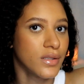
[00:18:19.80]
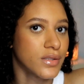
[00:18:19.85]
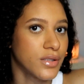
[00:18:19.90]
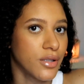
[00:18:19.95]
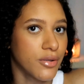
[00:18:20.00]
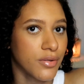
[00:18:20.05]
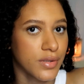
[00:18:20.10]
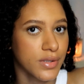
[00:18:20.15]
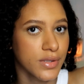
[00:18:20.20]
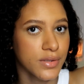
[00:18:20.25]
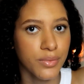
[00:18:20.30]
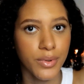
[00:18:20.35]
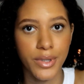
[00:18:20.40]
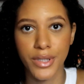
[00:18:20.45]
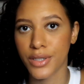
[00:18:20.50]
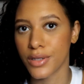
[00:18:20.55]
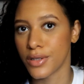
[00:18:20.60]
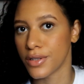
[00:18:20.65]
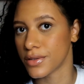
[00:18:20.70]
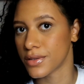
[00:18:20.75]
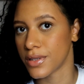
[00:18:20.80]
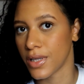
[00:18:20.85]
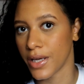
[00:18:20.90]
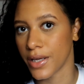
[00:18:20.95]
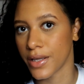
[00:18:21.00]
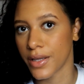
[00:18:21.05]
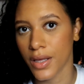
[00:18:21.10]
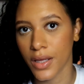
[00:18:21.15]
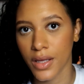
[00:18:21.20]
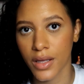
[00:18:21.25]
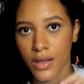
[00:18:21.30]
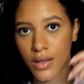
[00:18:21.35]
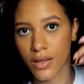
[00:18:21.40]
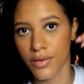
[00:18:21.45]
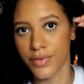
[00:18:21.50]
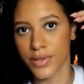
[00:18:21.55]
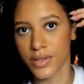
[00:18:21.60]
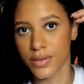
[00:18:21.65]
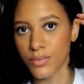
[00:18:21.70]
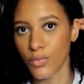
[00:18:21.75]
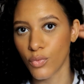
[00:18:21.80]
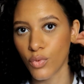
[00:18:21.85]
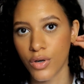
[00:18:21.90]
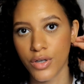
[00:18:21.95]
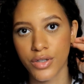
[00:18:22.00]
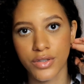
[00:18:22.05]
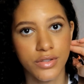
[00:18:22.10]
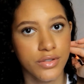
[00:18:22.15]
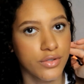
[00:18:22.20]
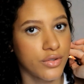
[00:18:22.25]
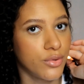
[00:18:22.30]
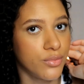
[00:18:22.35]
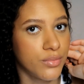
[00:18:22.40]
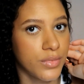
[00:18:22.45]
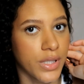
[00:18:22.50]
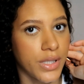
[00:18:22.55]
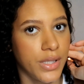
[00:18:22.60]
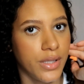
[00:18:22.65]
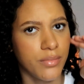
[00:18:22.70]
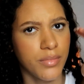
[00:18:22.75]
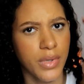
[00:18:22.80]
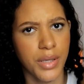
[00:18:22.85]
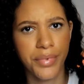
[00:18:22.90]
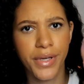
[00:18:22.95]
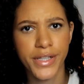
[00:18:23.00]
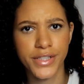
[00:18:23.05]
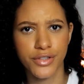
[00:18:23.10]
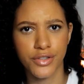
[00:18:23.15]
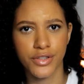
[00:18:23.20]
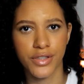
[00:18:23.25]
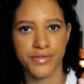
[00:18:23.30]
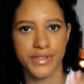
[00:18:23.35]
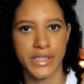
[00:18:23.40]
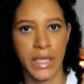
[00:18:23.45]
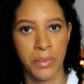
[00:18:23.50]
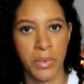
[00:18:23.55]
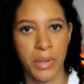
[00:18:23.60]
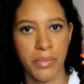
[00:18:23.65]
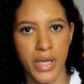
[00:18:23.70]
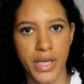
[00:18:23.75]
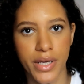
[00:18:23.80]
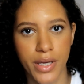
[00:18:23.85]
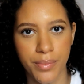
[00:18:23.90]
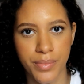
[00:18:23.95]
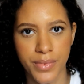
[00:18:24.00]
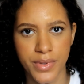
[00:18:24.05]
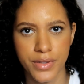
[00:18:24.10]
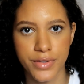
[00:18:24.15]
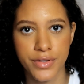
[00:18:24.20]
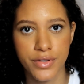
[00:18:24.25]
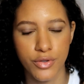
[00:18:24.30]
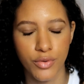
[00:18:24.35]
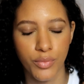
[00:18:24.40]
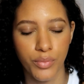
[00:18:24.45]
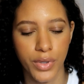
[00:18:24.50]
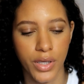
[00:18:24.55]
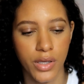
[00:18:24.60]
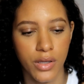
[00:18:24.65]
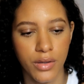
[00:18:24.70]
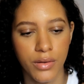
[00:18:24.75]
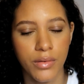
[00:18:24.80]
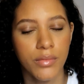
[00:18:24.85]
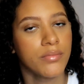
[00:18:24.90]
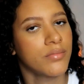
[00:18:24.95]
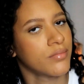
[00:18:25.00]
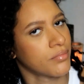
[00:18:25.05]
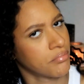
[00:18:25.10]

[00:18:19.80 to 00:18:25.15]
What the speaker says: So this is what it looks like if it's more zoomed in. Maybe I should have done my makeup this zoomed in.